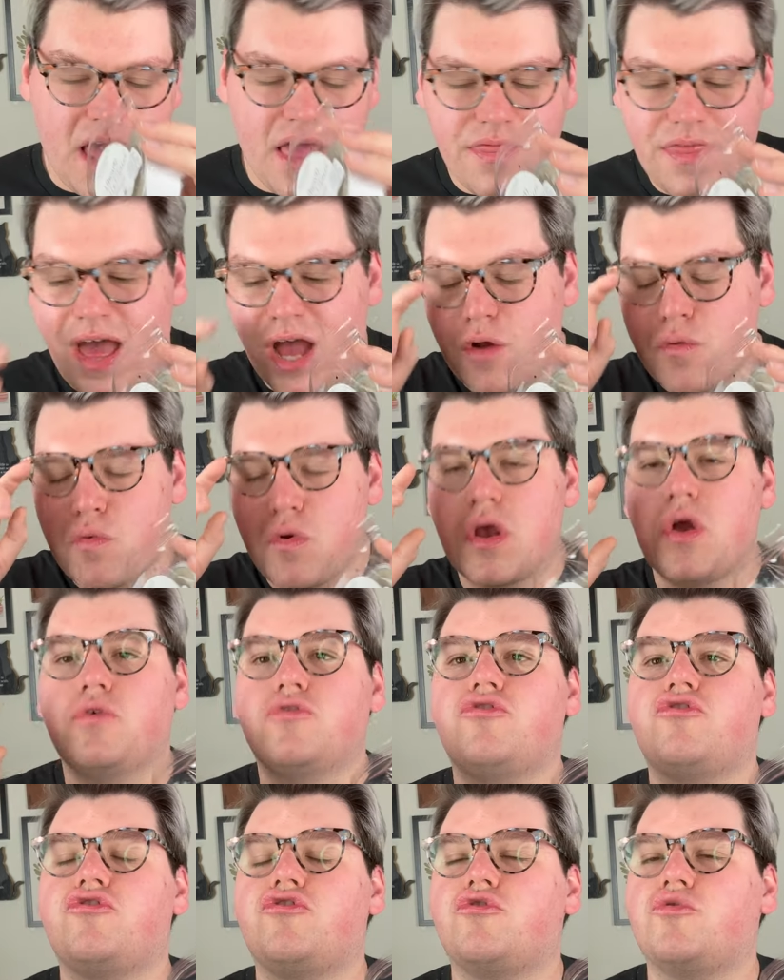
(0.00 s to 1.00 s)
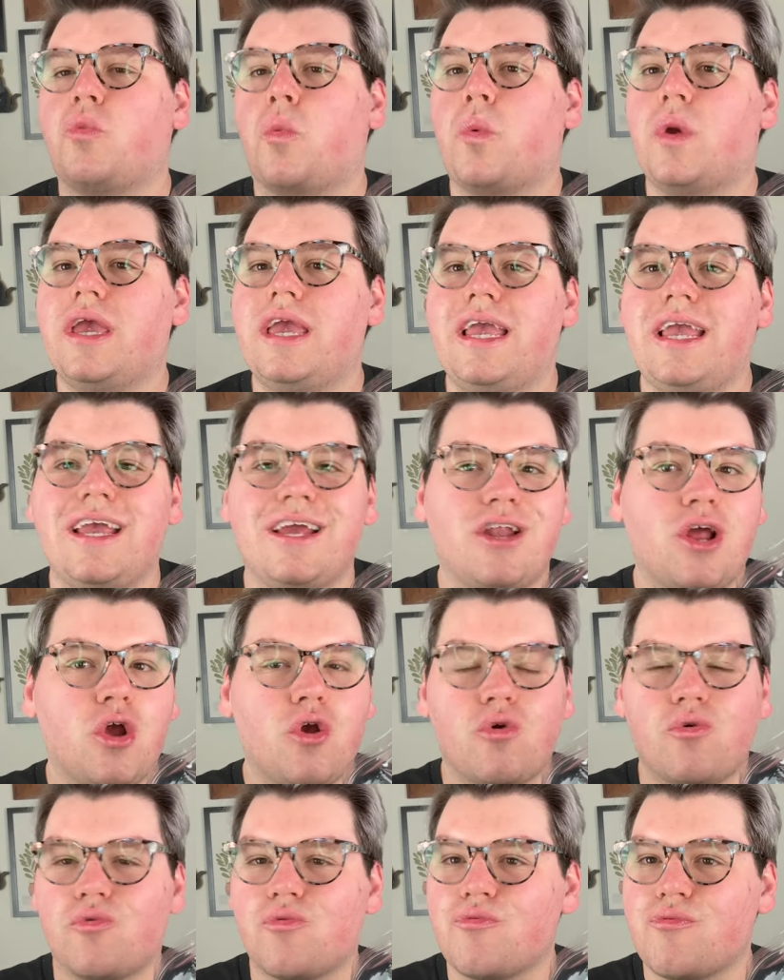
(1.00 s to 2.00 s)
That real sweet,
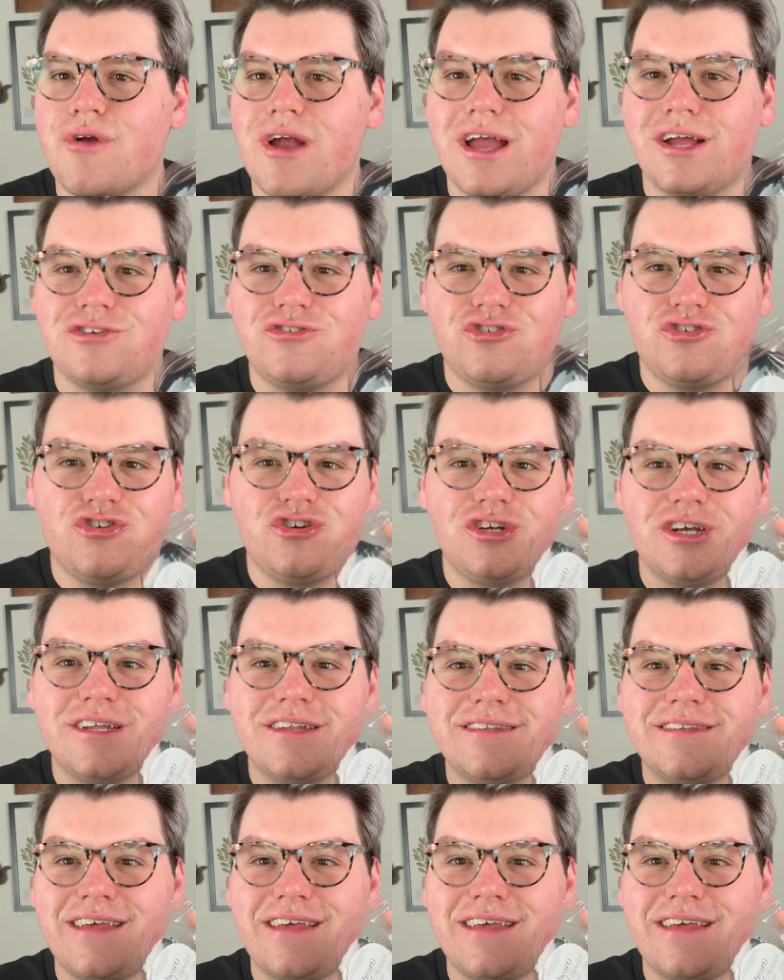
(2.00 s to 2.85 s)
rich